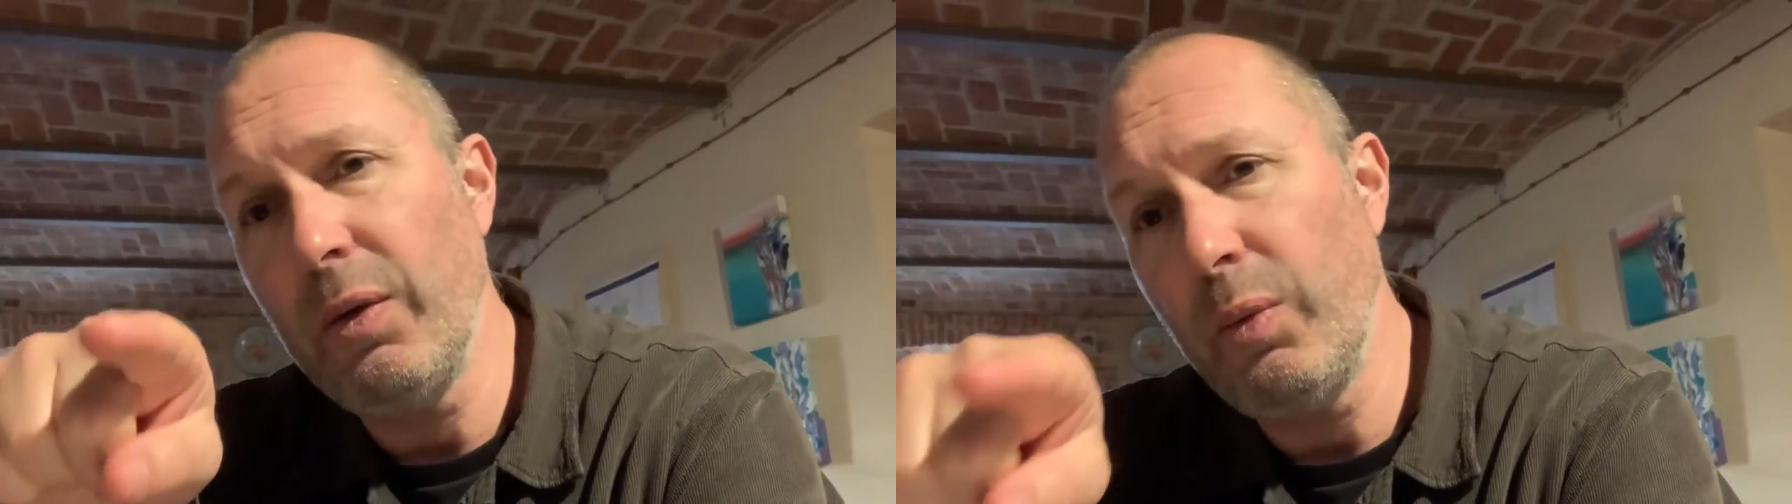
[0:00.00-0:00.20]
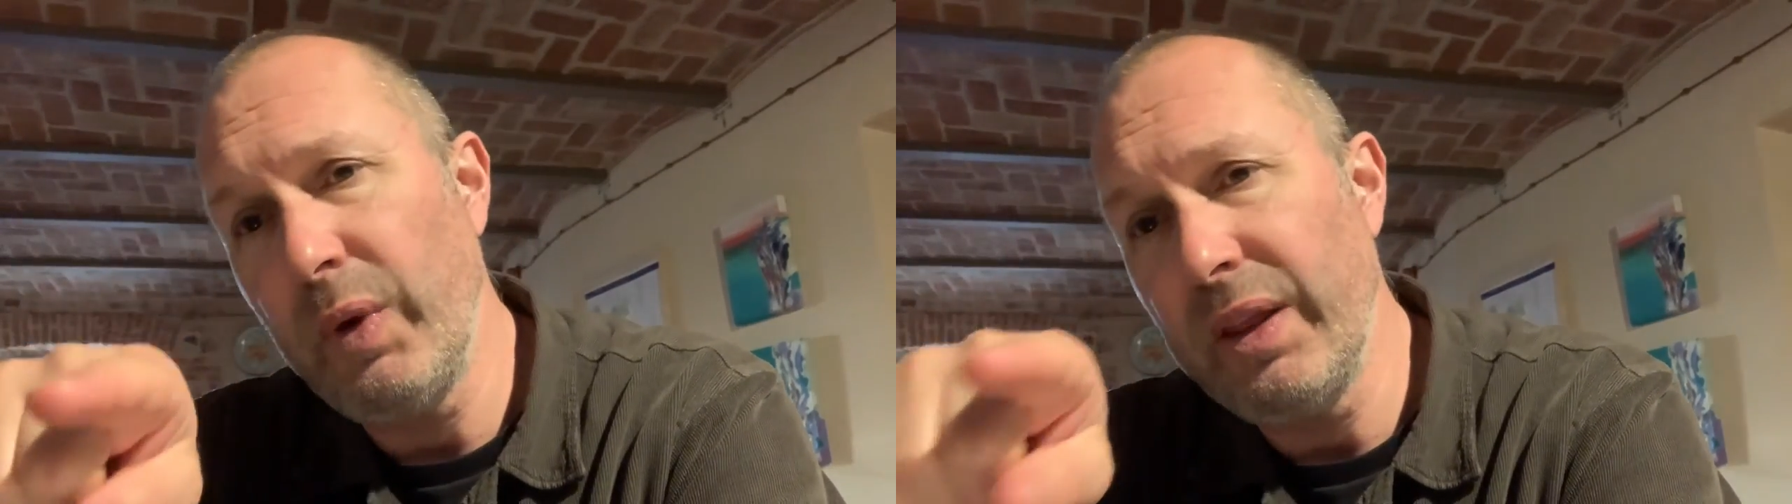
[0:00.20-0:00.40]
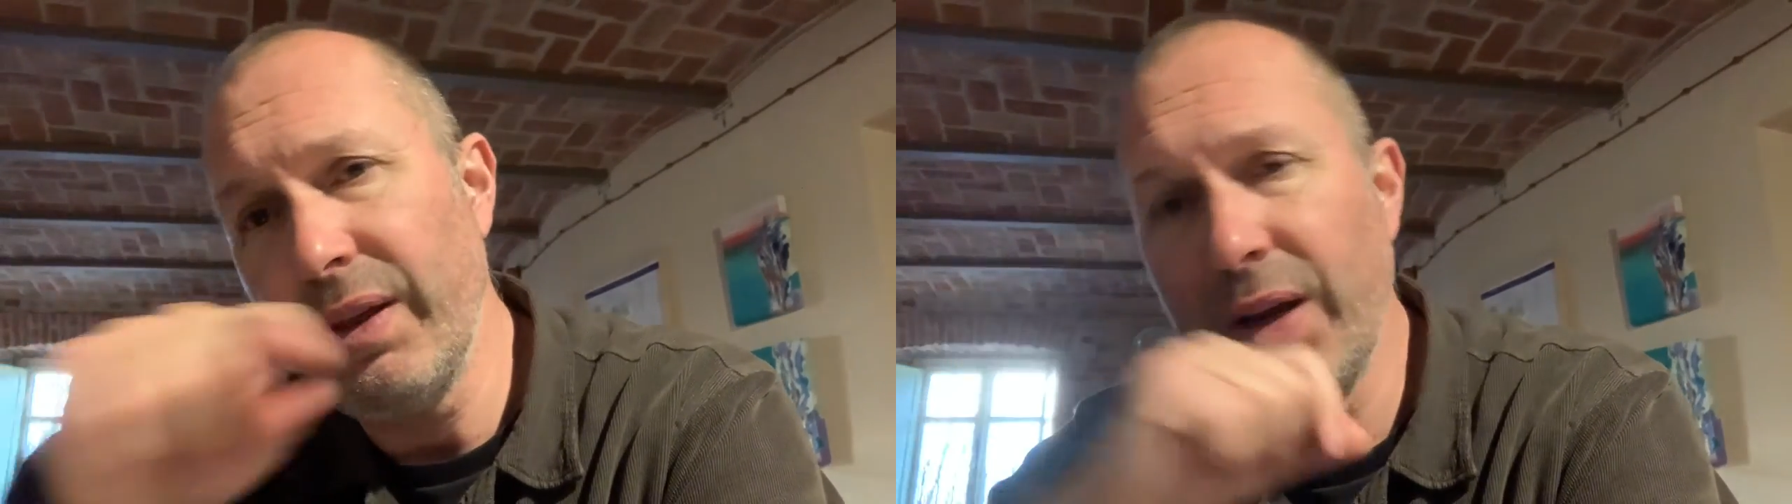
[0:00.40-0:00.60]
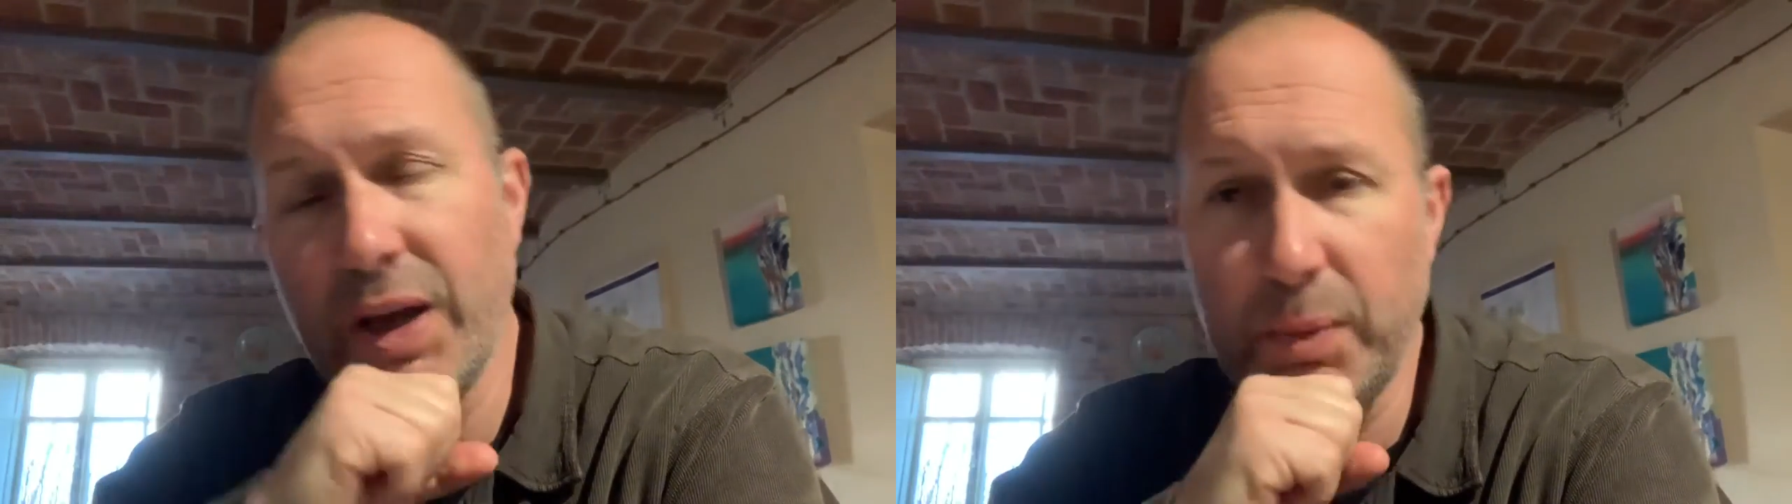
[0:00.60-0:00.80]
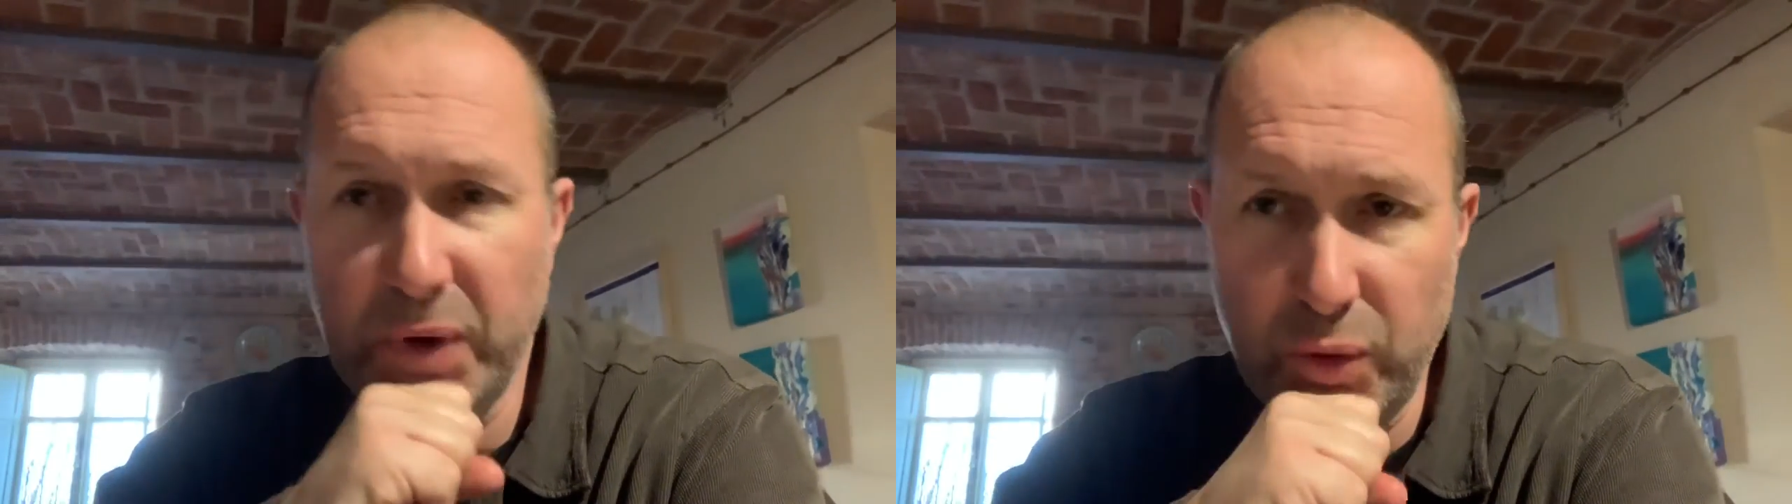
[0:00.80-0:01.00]
with an
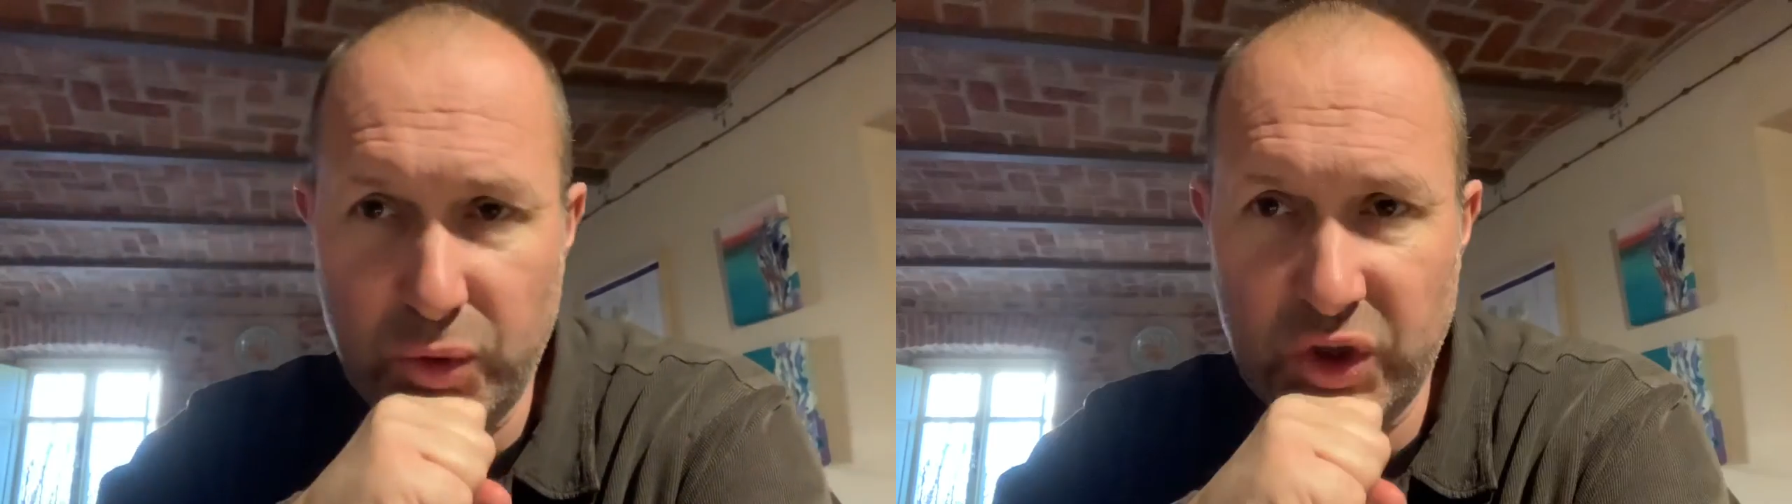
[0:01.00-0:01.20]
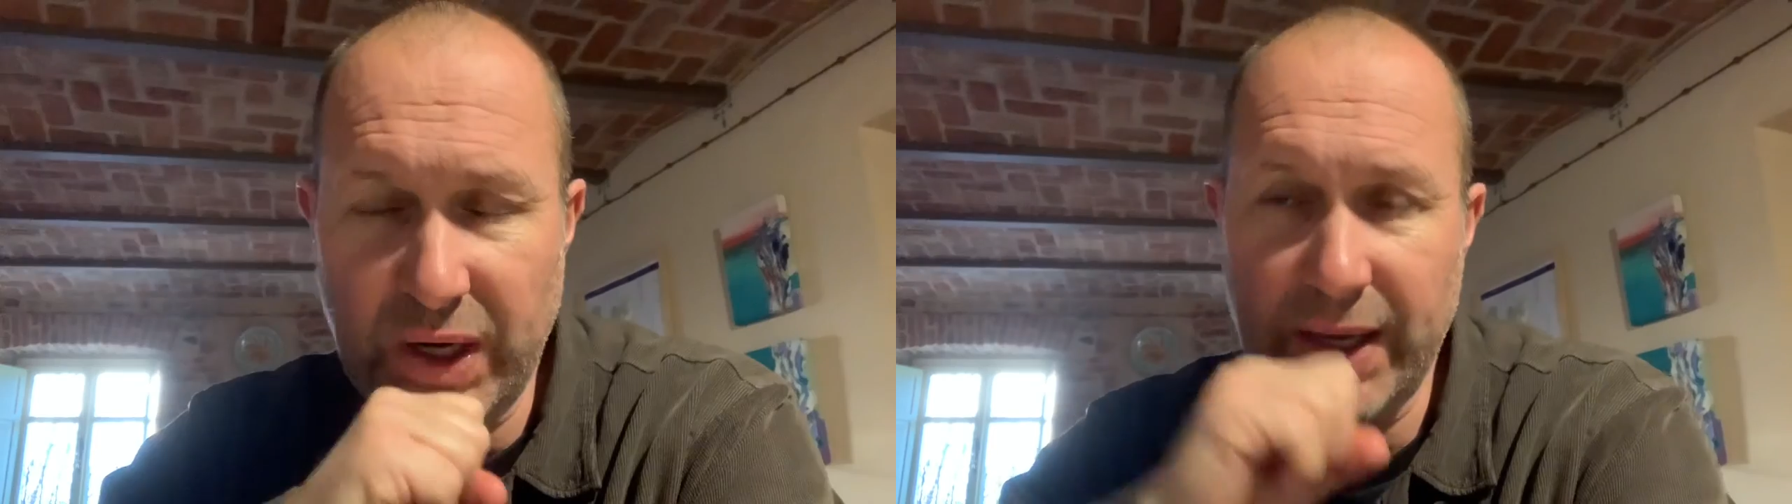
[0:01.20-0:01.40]
Erbaluce.